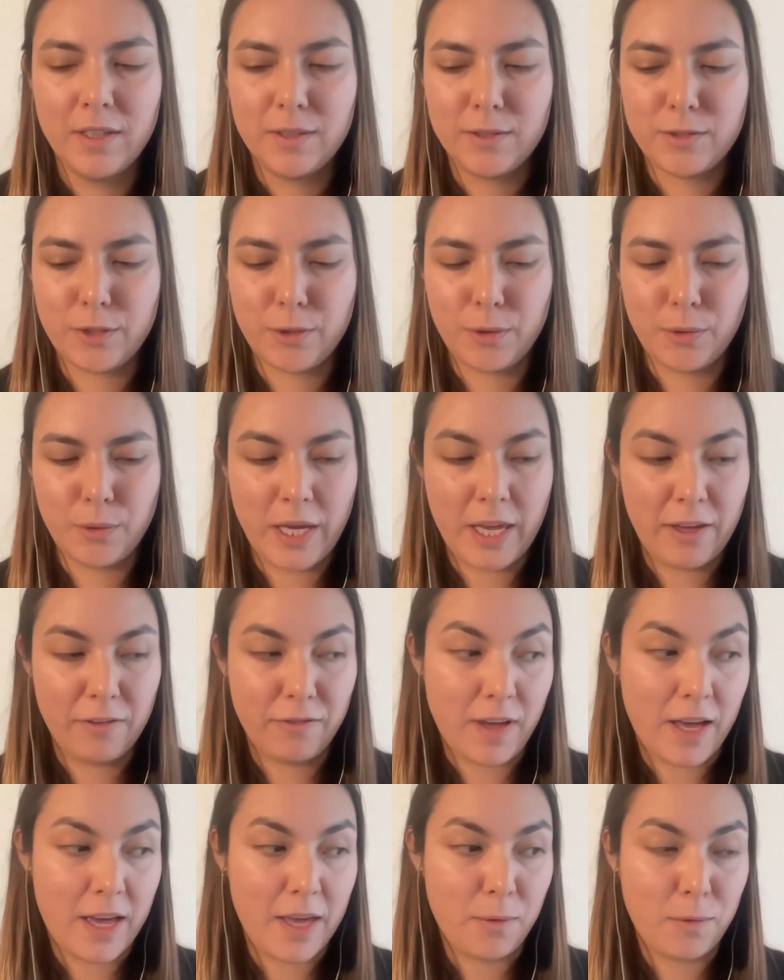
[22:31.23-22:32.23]
So
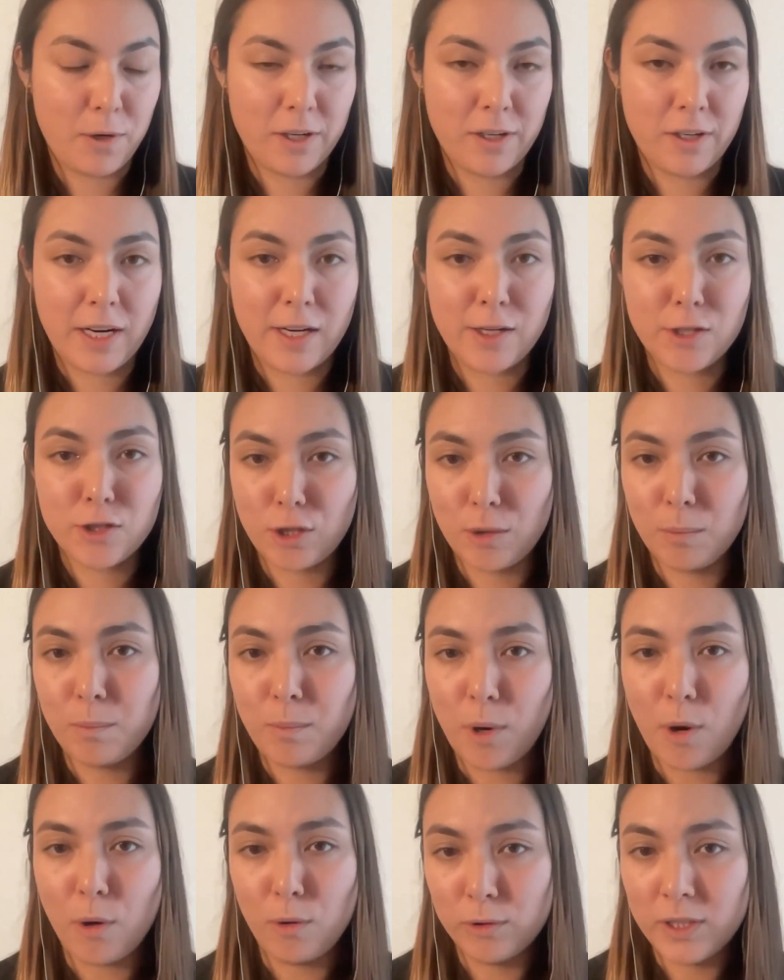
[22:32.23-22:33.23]
if I were a
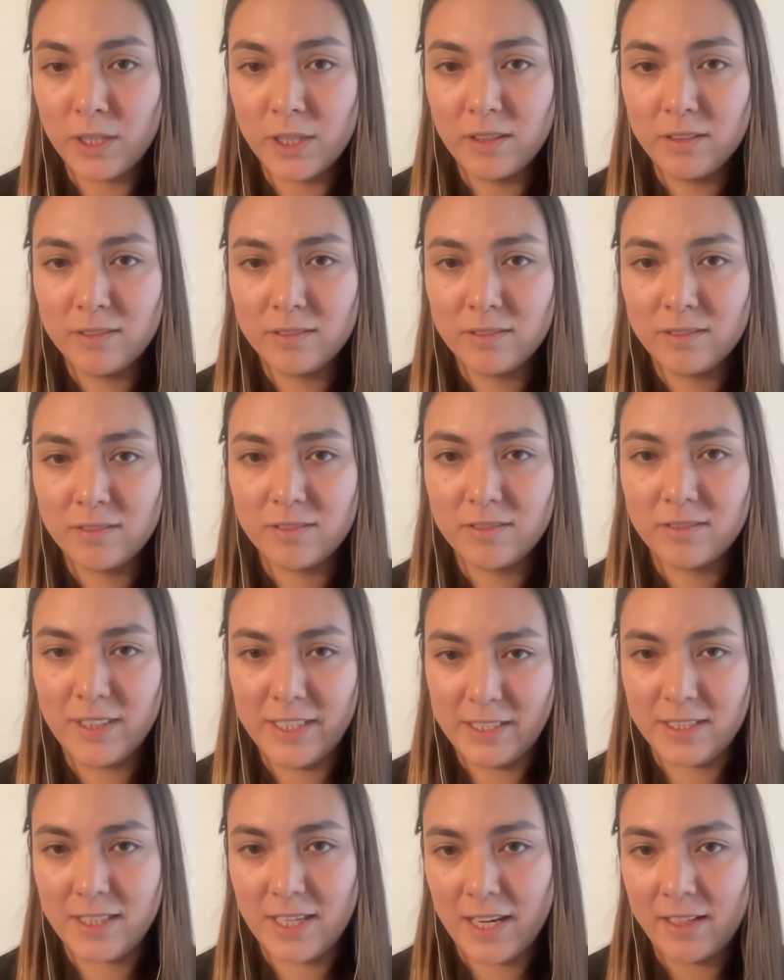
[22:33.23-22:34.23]
shop owner,
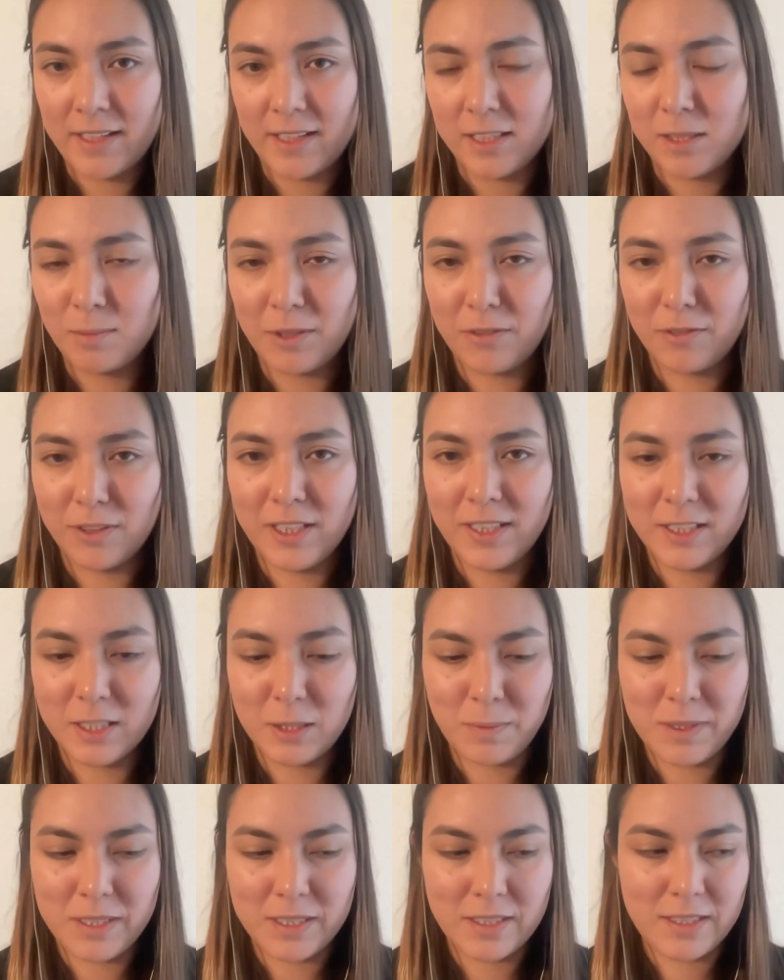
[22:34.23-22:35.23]
let's say that's my
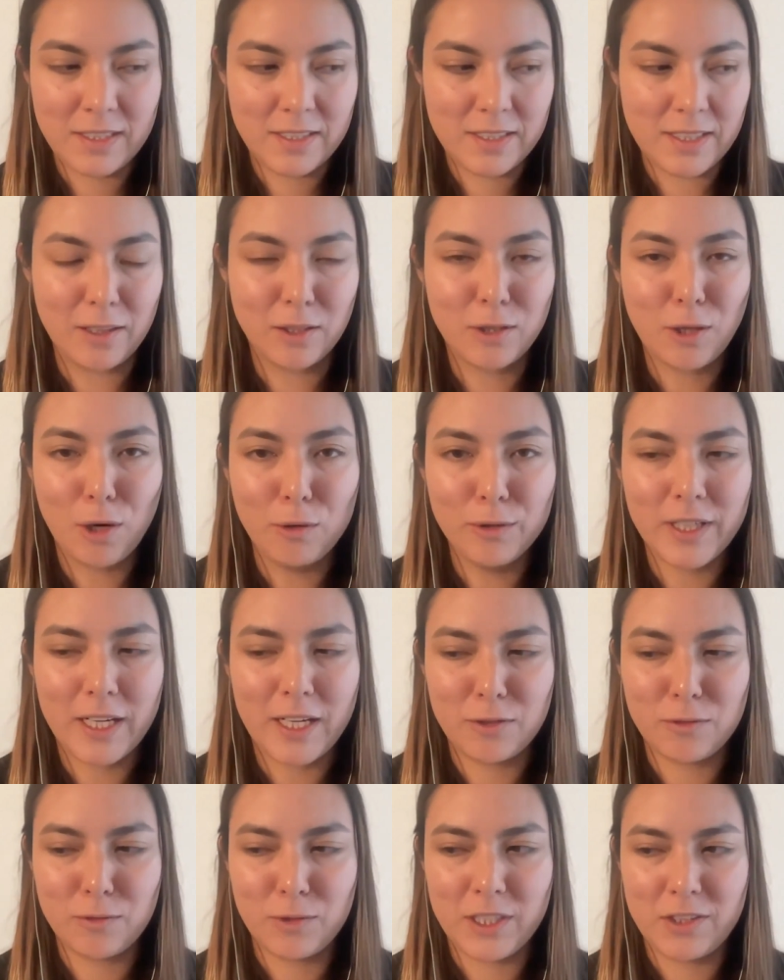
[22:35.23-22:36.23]
freelance business, and cold
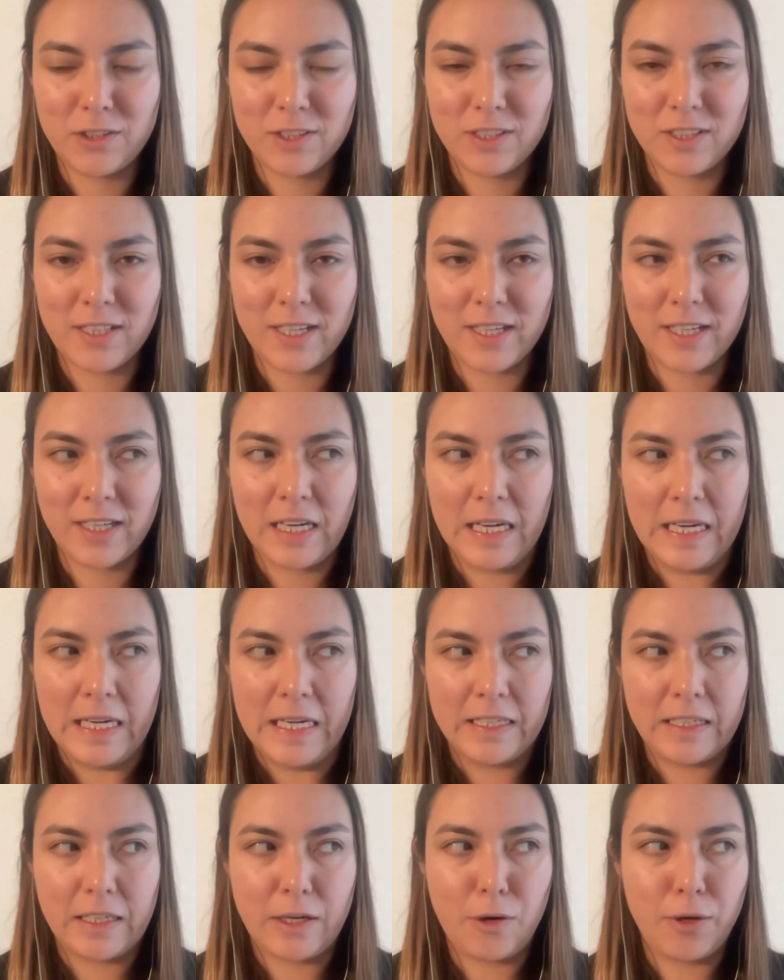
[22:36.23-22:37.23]
outreach is like
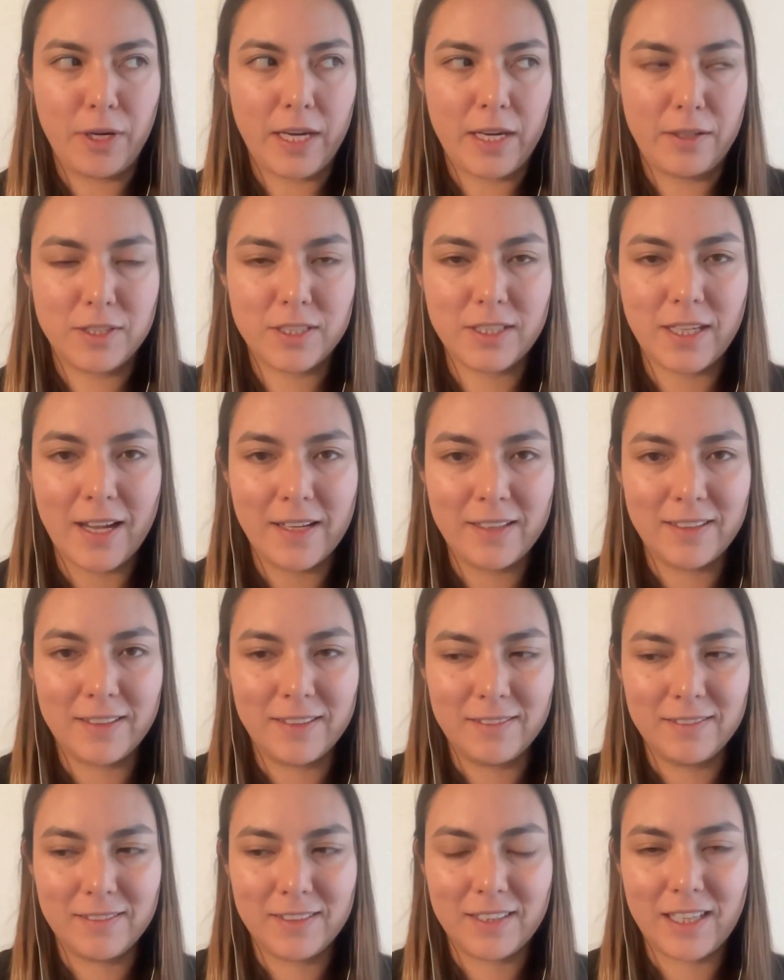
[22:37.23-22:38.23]
going outside
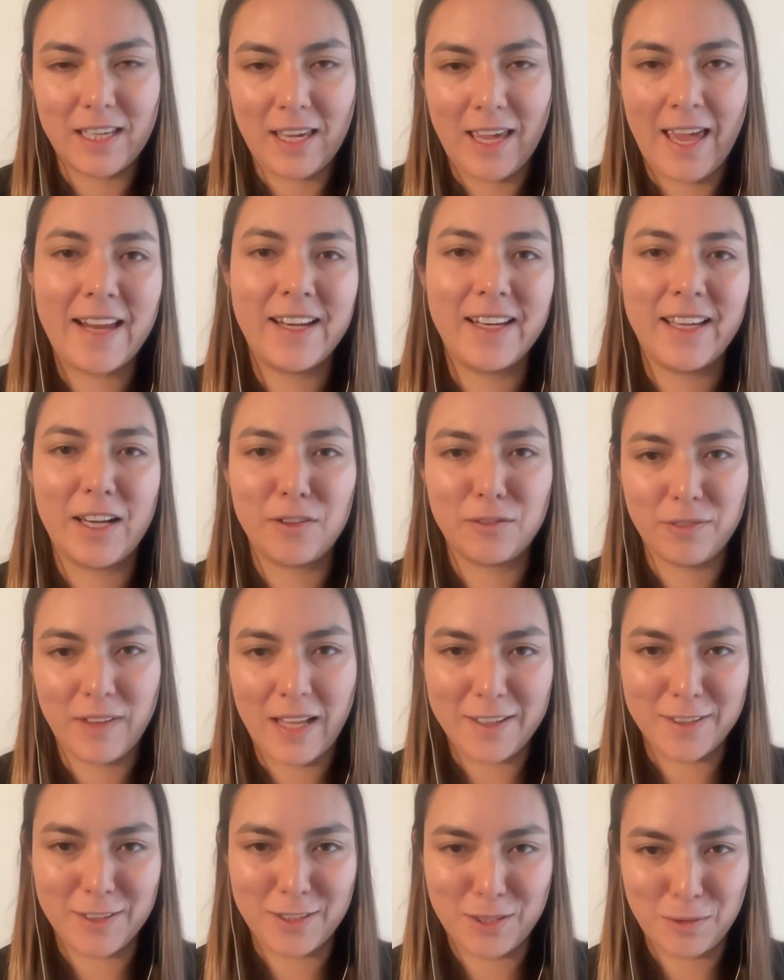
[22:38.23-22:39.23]
and handing out
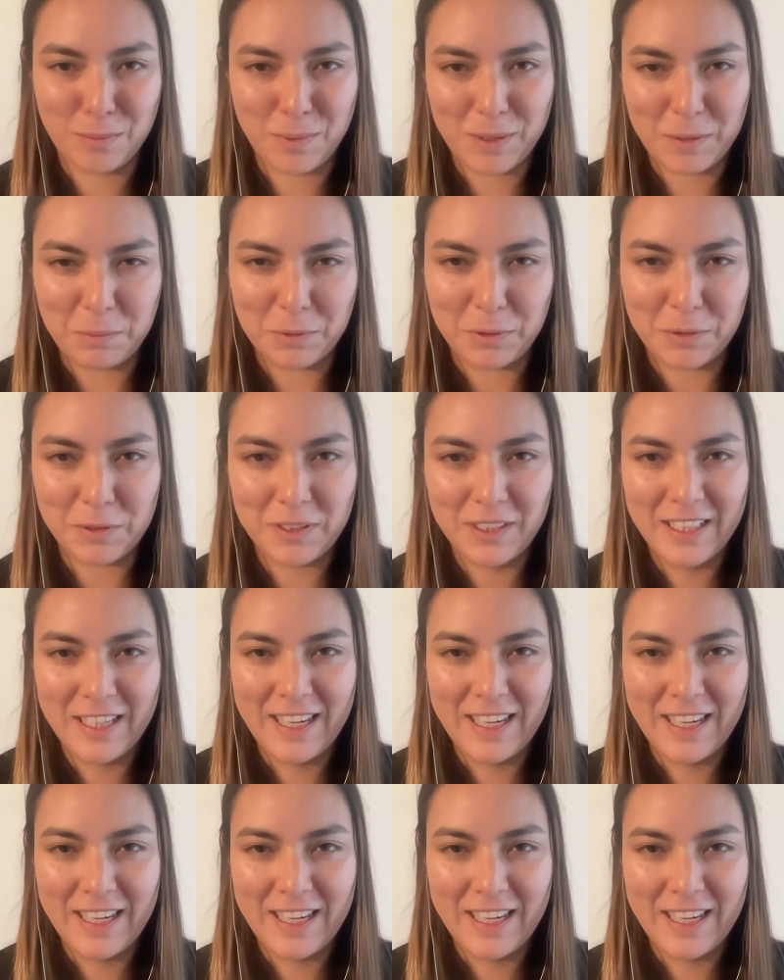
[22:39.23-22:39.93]
flyers to people,